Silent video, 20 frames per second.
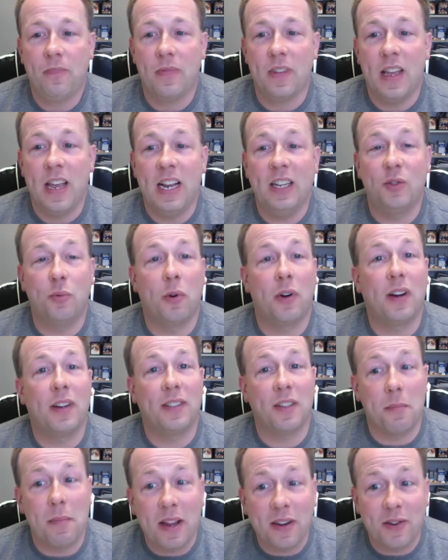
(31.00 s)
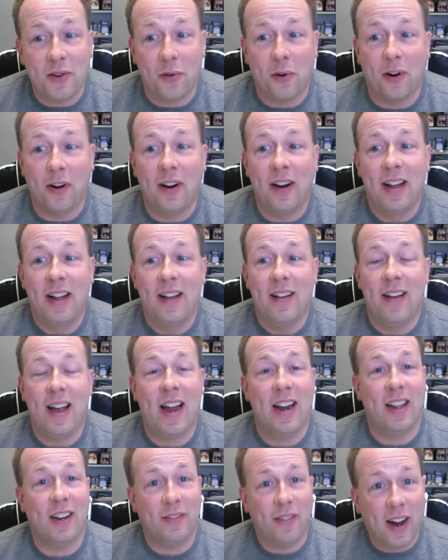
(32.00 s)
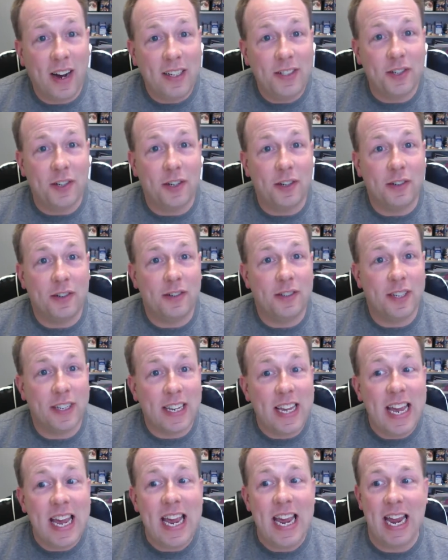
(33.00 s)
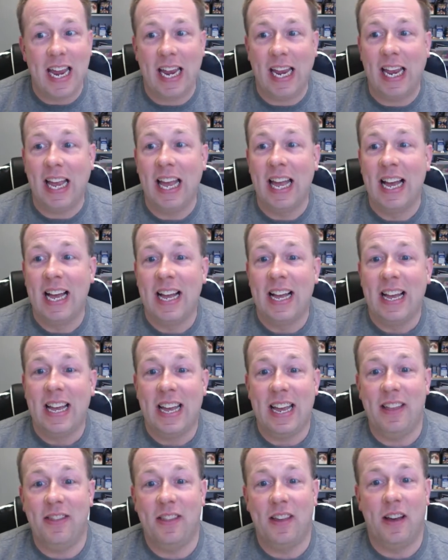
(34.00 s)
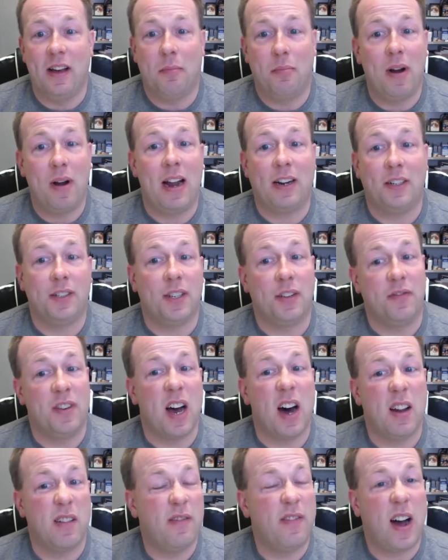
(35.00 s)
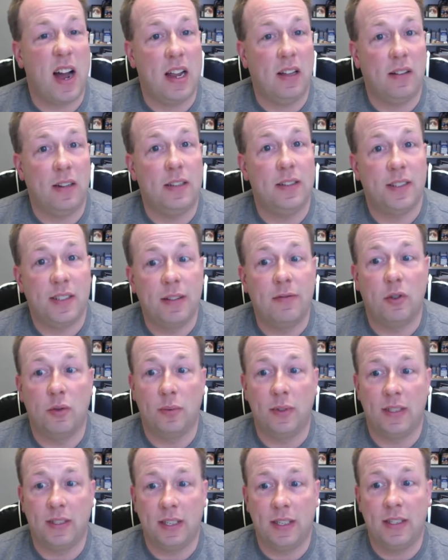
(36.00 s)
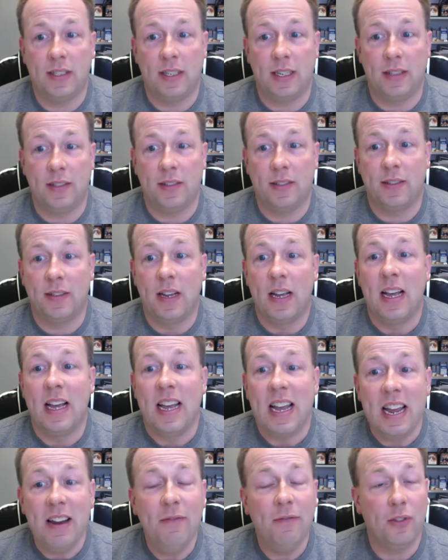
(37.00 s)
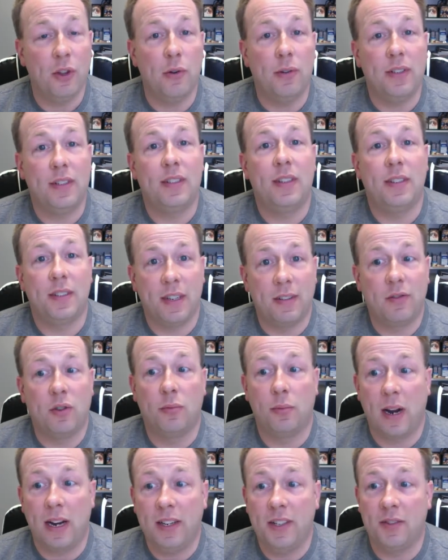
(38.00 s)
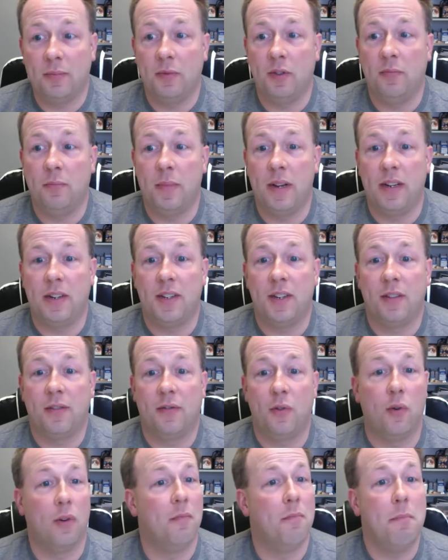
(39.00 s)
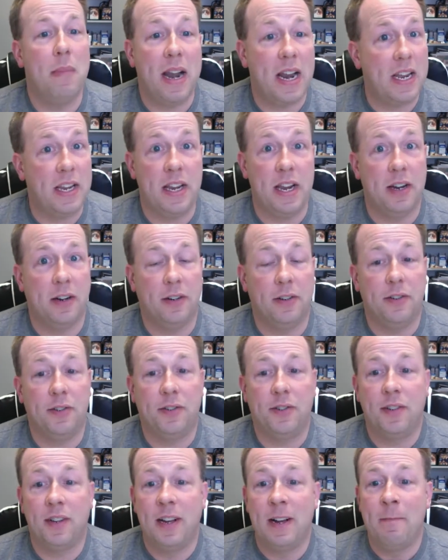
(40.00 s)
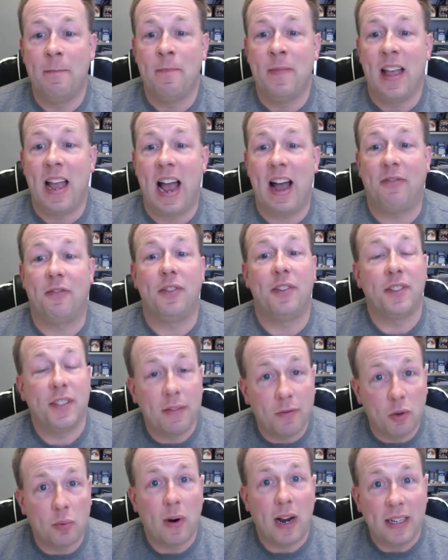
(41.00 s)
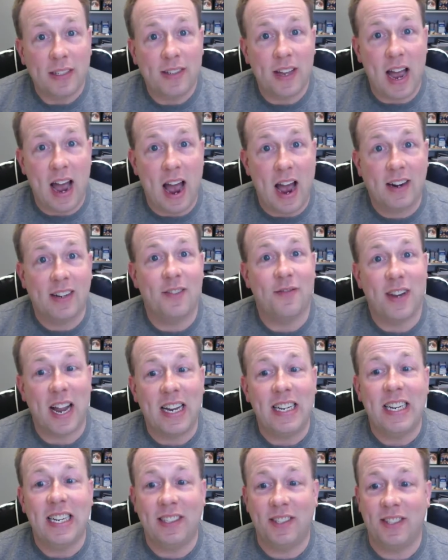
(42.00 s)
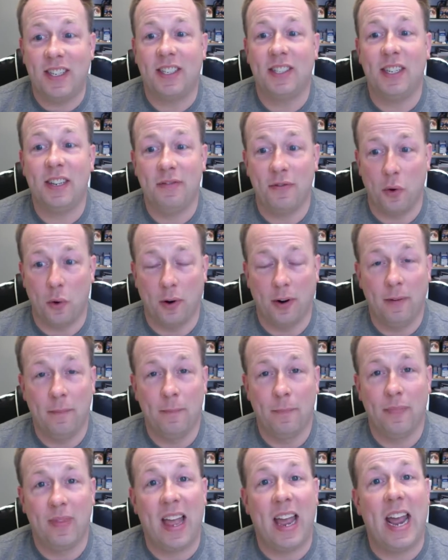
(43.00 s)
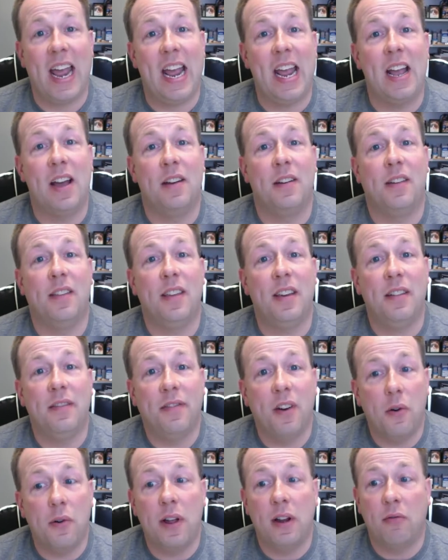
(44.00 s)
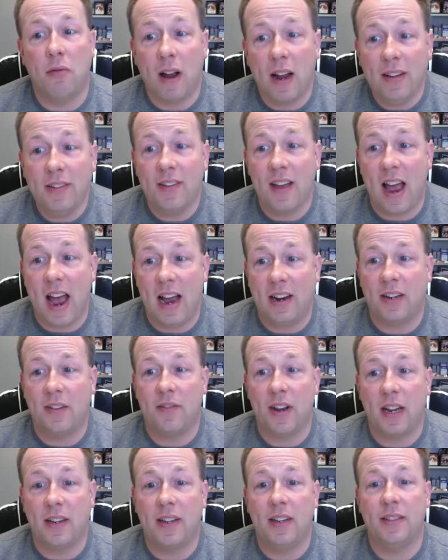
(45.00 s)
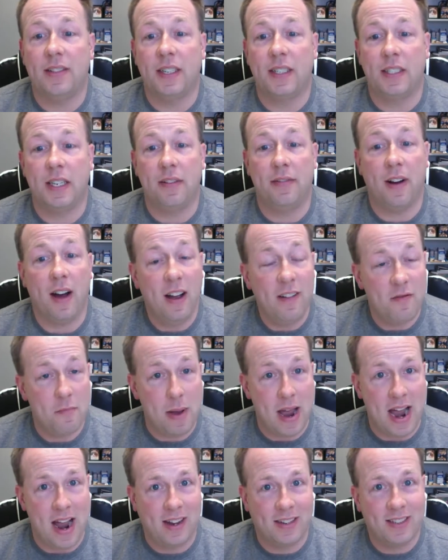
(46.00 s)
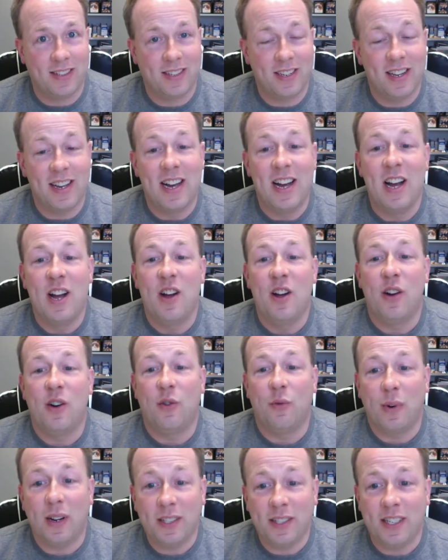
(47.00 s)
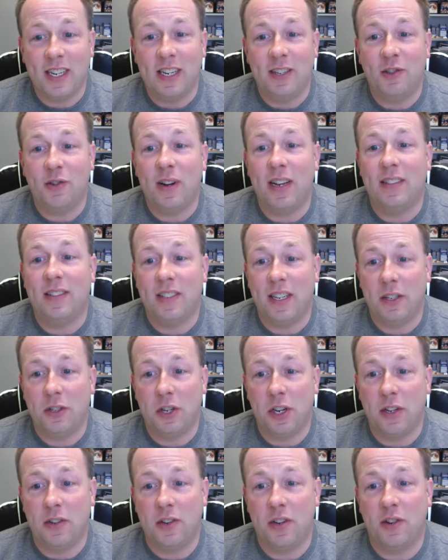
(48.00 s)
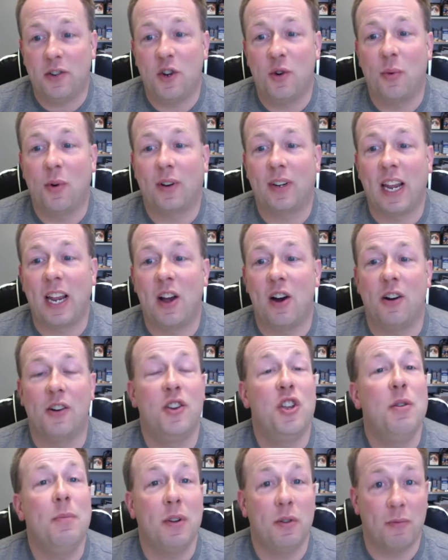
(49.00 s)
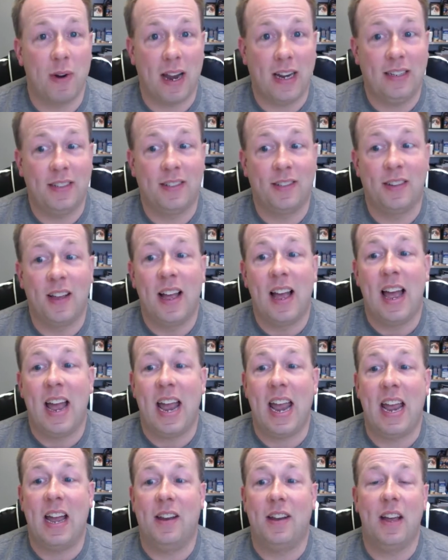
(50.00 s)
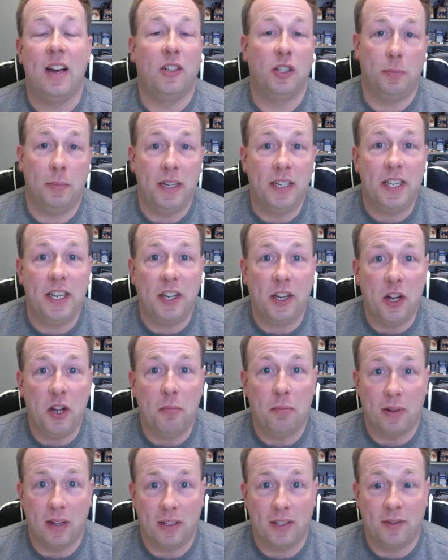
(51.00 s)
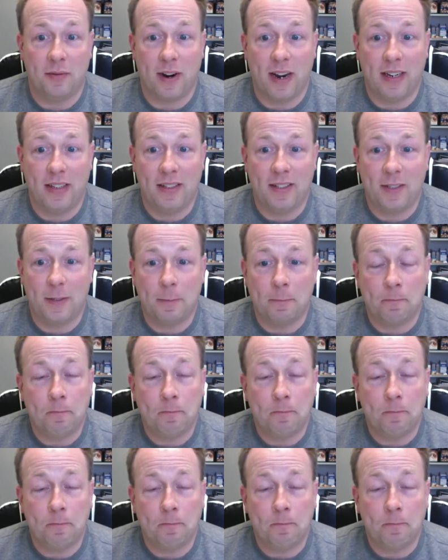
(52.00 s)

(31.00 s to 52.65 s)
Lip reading: His work as a mentor and advisor to King in the practice of nonviolent civil resistance influenced the civil rights movement for many years. After the Civil Rights Act of 1964 and the Voting Rights Act of 1965 passed, Rustin transitioned to working on human rights and LGBTQ+ rights.